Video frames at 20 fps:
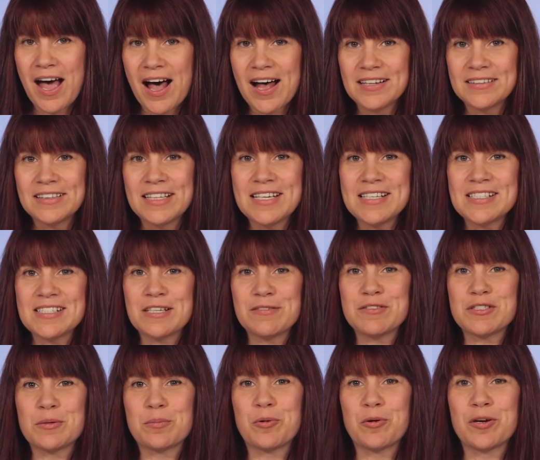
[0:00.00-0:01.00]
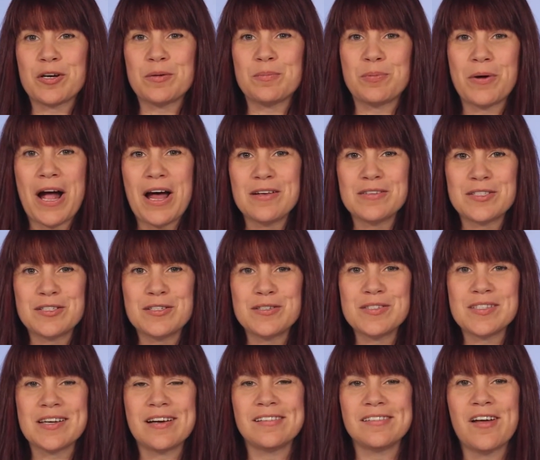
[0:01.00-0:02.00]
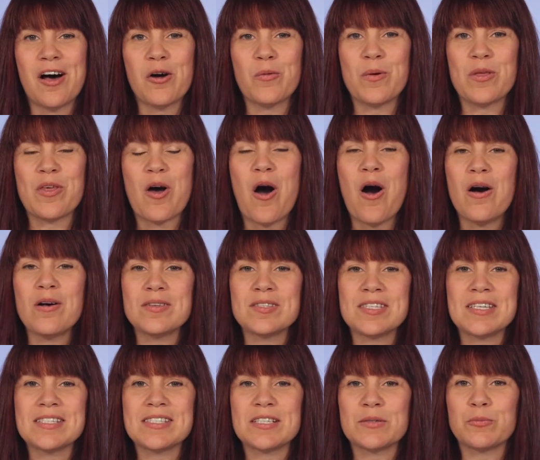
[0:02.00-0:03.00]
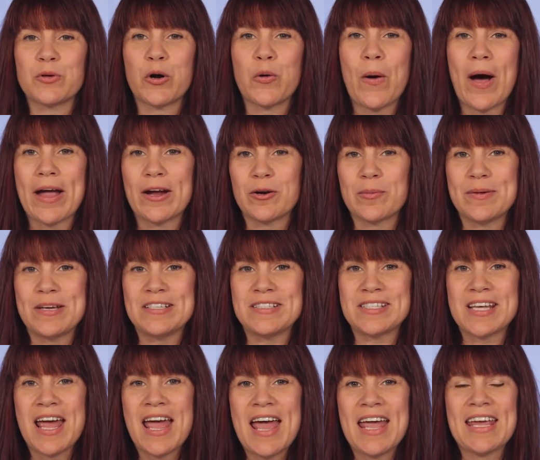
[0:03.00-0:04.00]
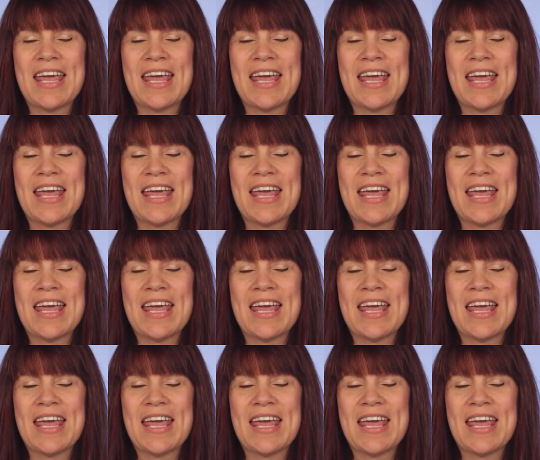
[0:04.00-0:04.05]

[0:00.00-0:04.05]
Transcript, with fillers: A list of supported browsers, along with all system requirements,